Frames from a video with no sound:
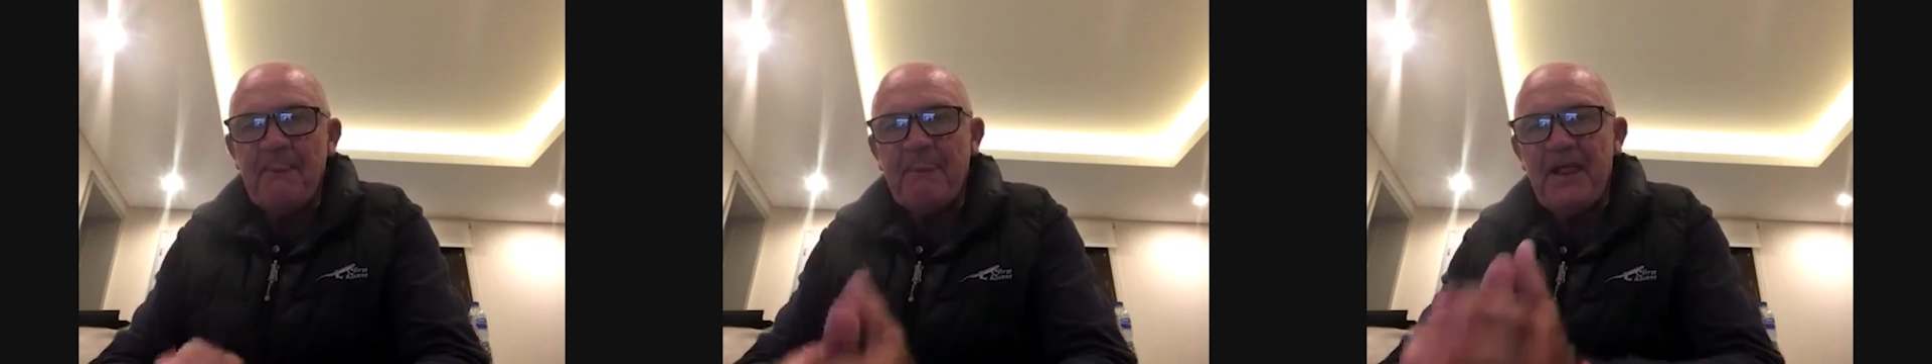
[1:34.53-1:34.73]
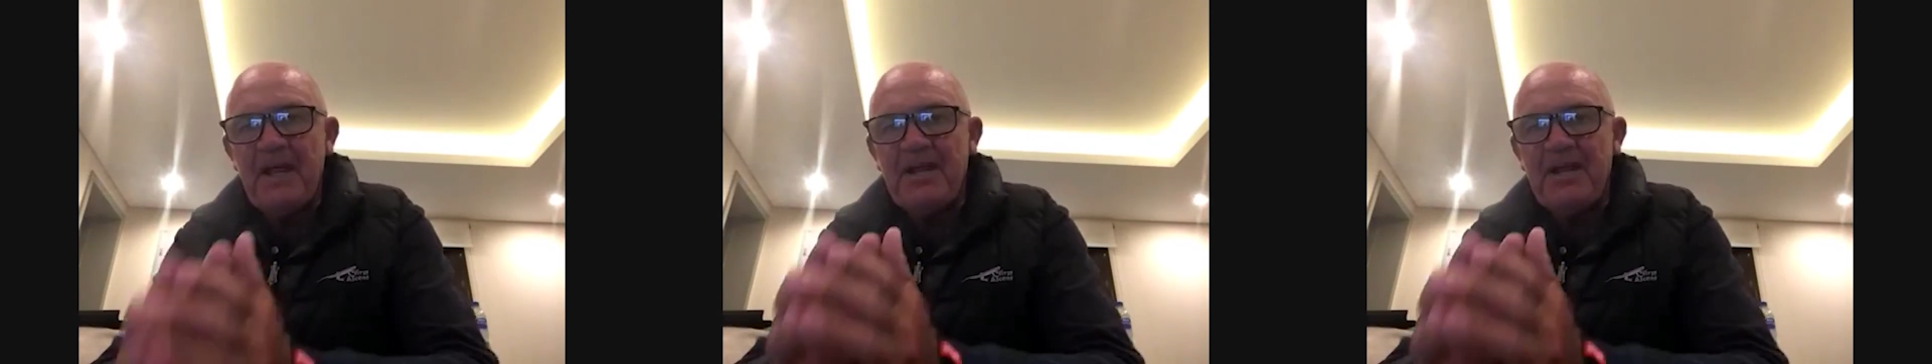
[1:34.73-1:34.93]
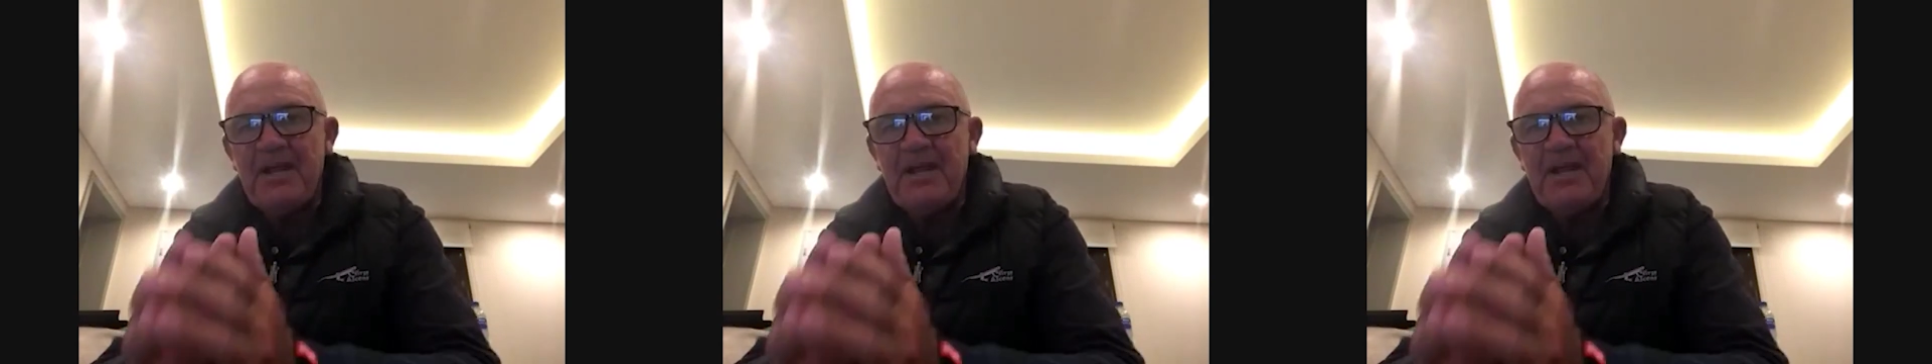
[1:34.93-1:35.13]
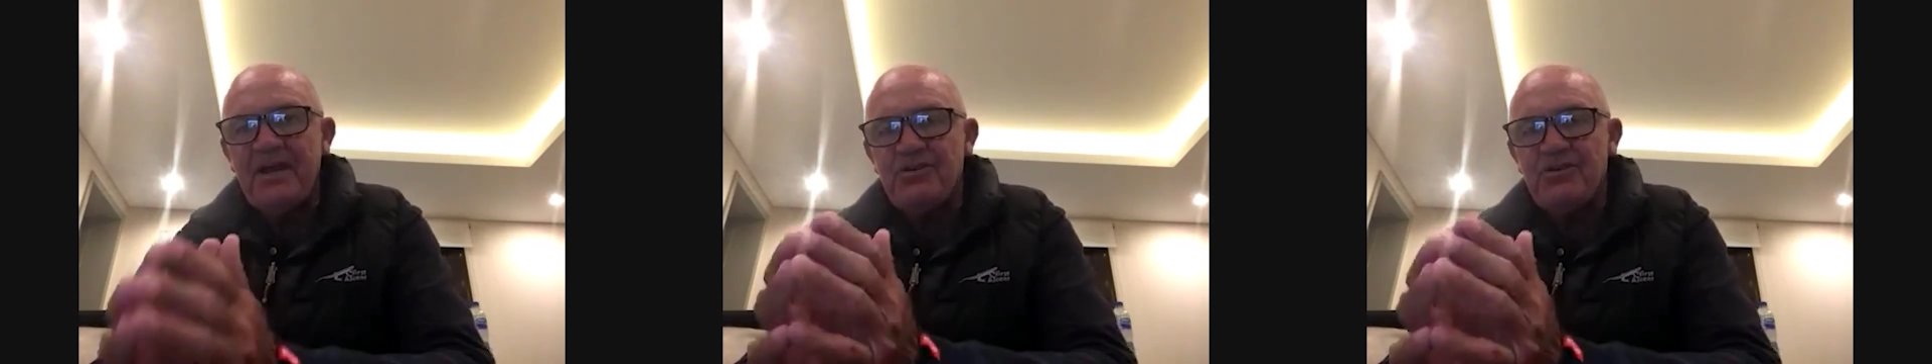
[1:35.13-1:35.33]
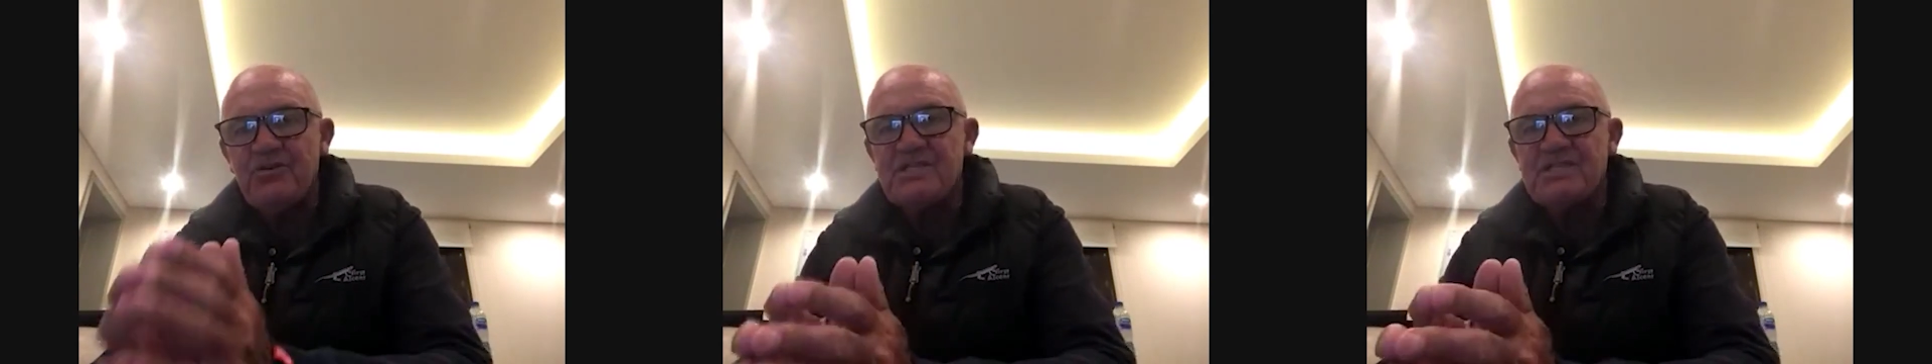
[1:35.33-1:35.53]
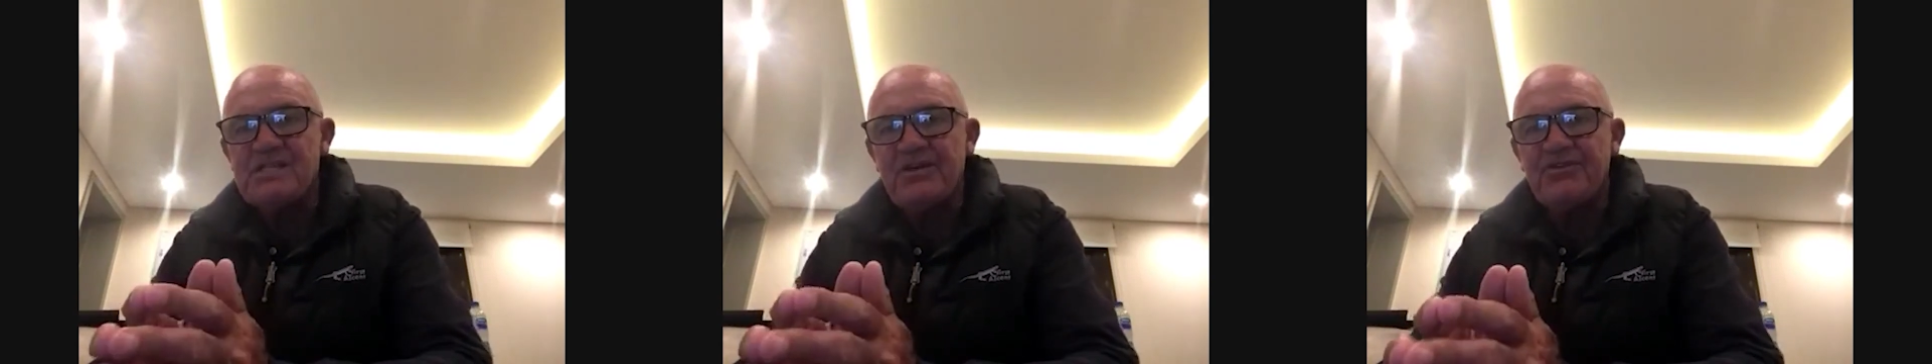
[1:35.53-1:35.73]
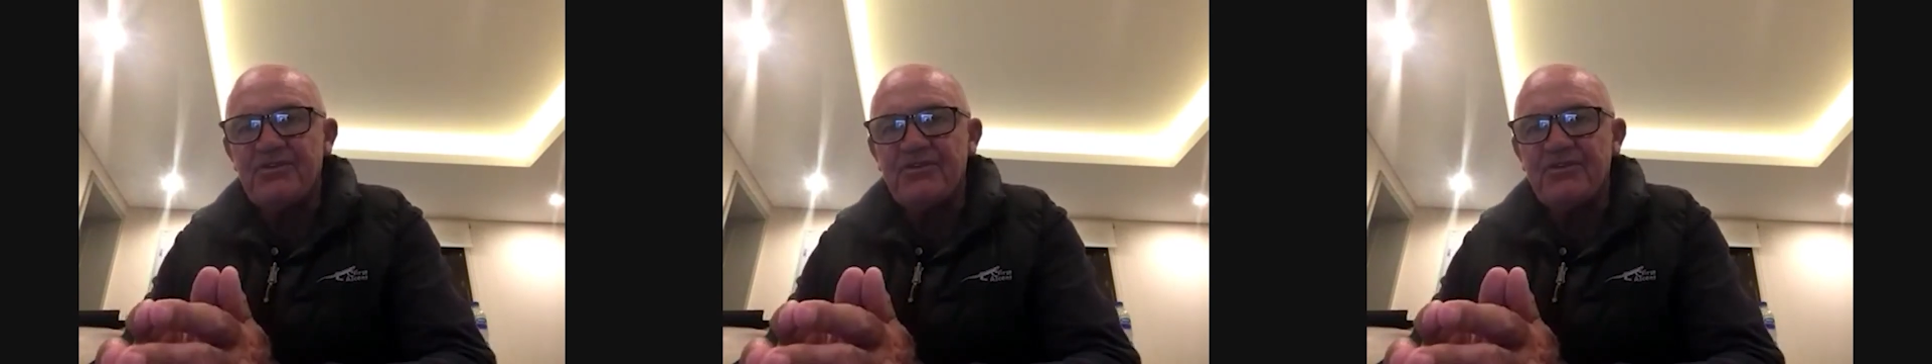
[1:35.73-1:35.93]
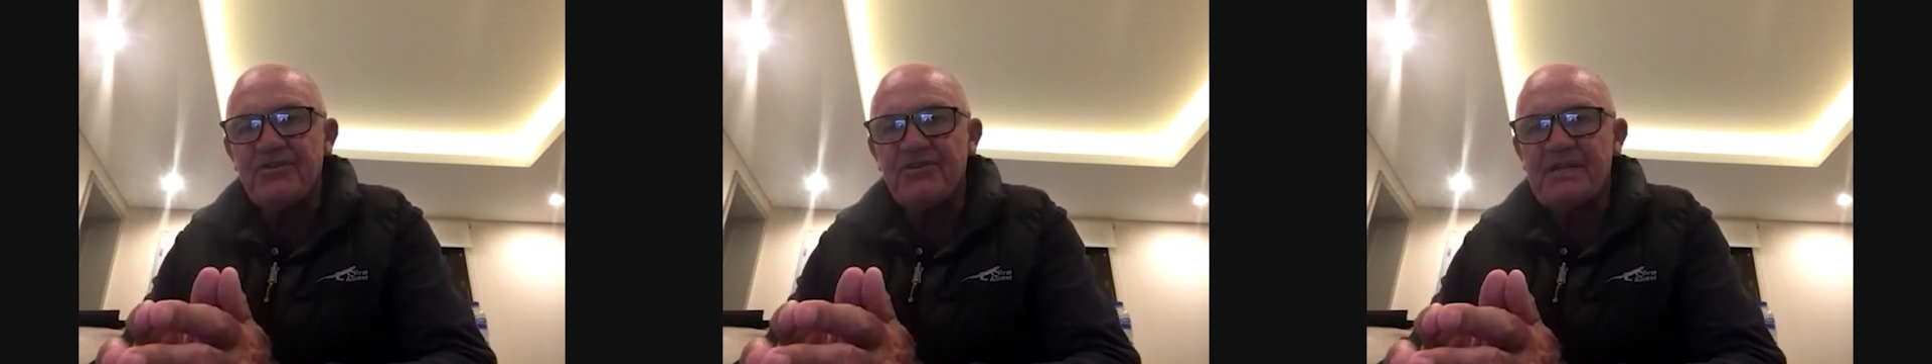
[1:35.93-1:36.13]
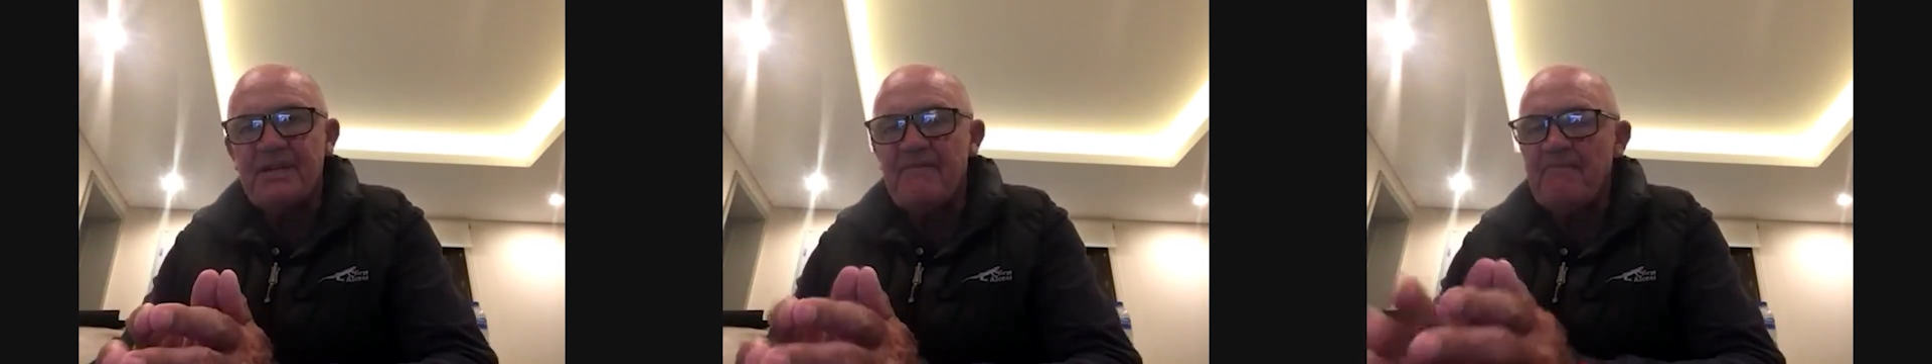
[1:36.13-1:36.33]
They try and use that wrist,